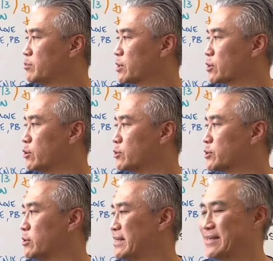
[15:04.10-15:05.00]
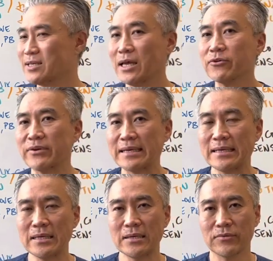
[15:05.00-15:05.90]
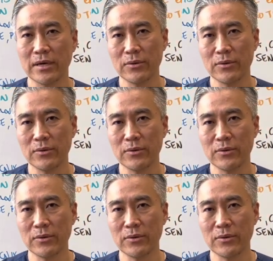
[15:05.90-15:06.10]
mucosal integrity, right?